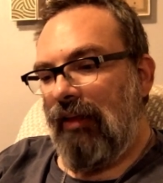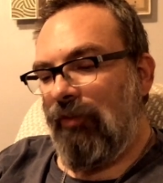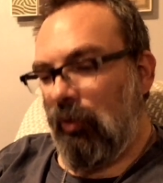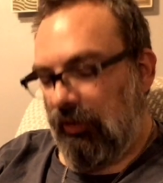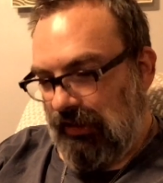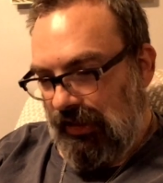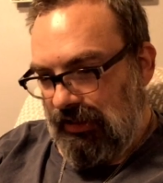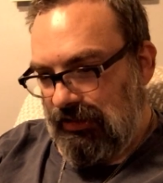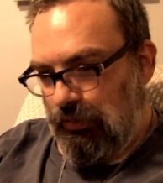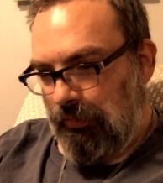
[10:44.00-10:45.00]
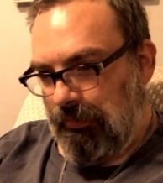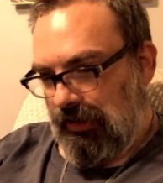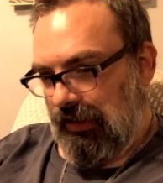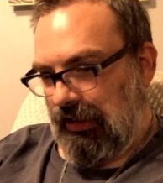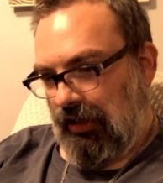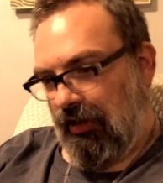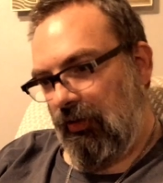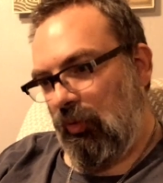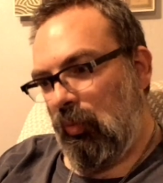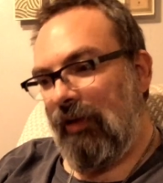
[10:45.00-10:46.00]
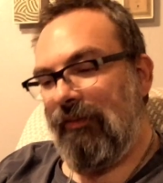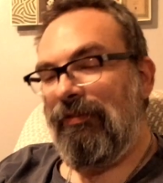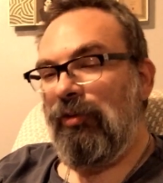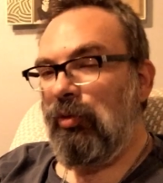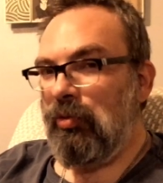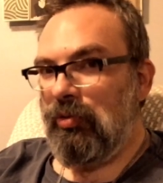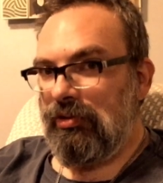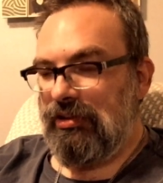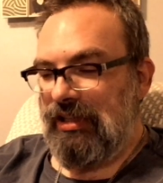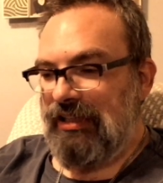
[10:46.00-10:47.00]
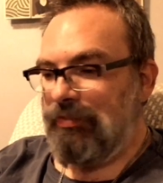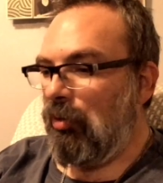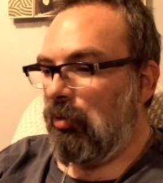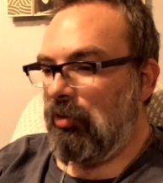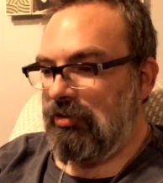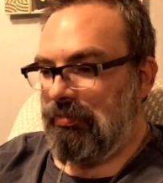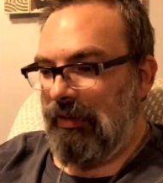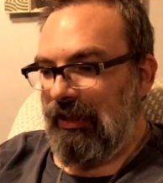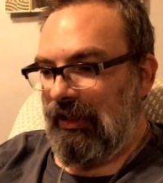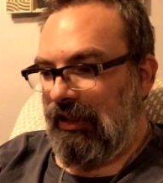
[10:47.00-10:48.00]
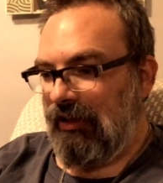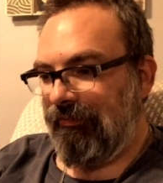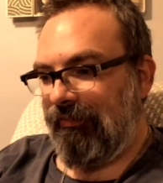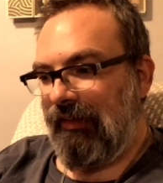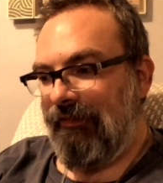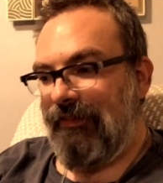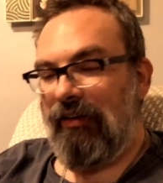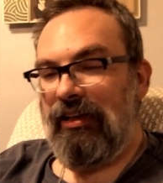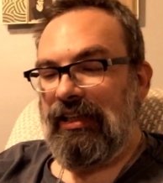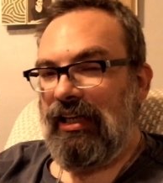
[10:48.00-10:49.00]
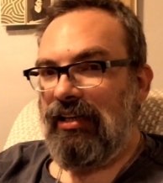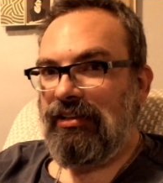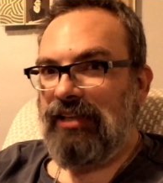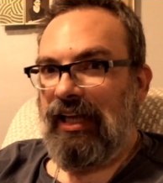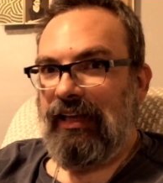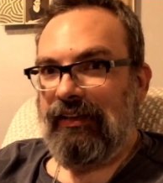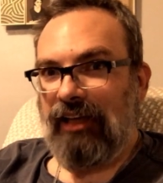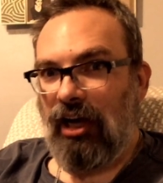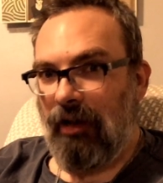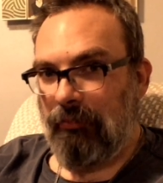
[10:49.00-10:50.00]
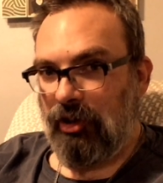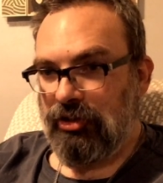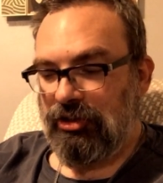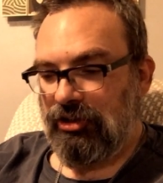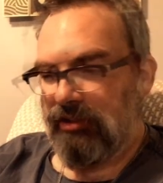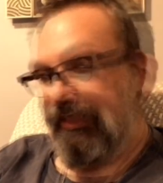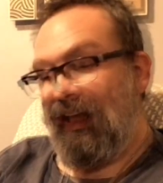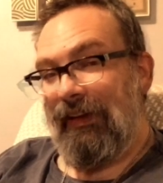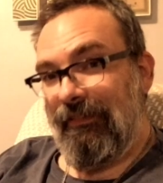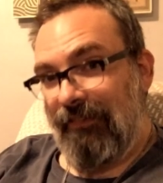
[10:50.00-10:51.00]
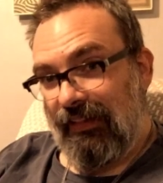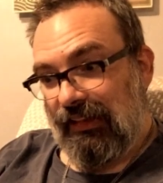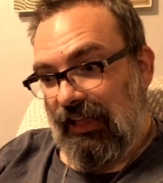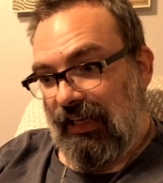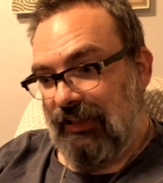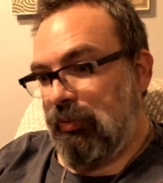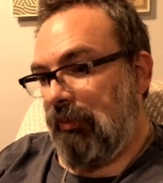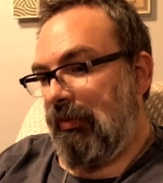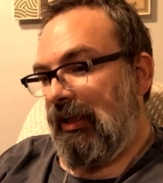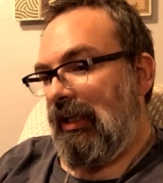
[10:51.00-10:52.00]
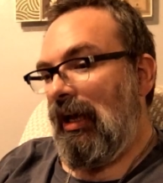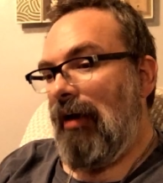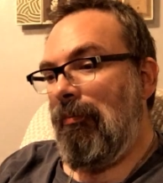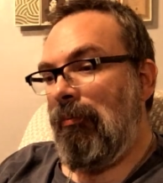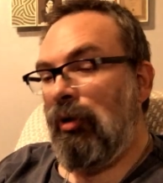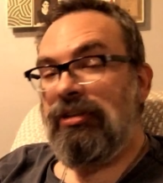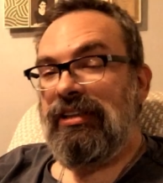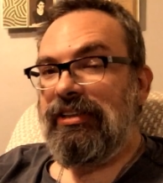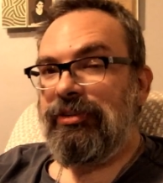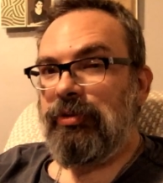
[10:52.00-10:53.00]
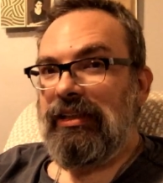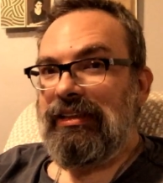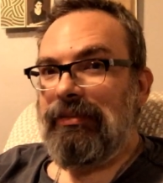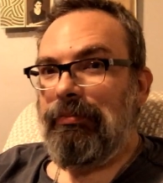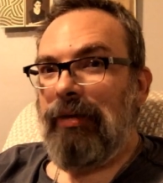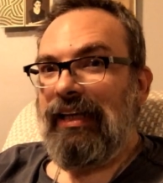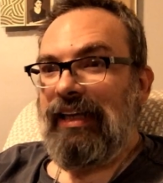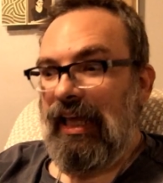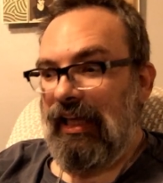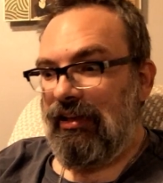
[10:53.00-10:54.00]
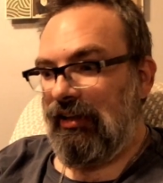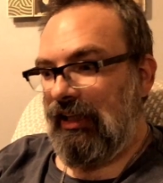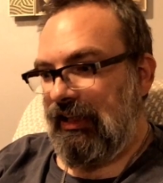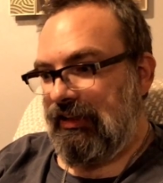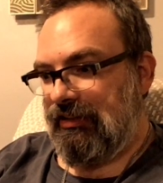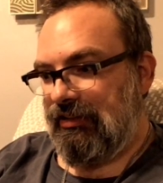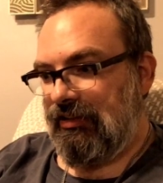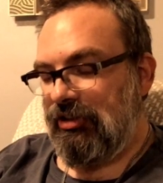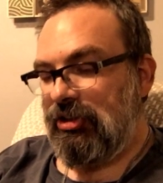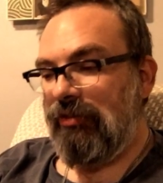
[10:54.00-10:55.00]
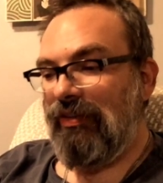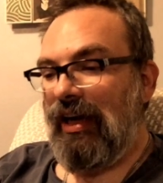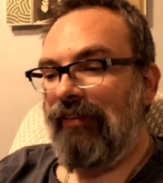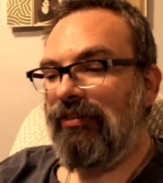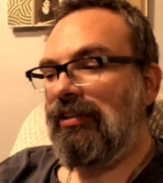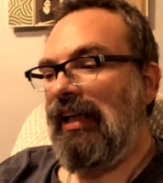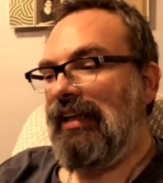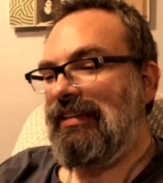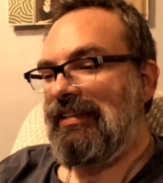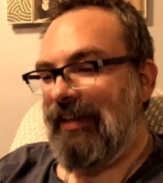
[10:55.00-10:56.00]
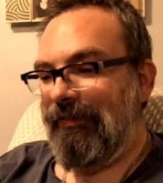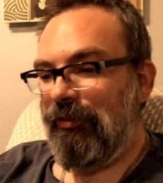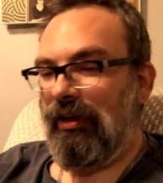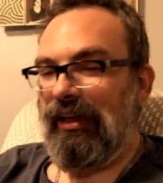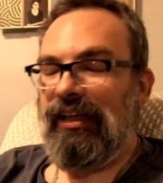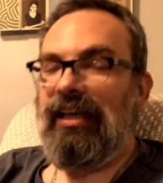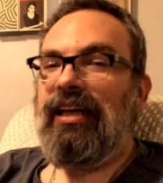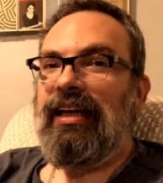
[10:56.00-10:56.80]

Fourth class would be What Fools These Mortals Be, Fairy Tales and Commerce. And the fifth class would be Mercy Street by Candlelight, Survival and Suffering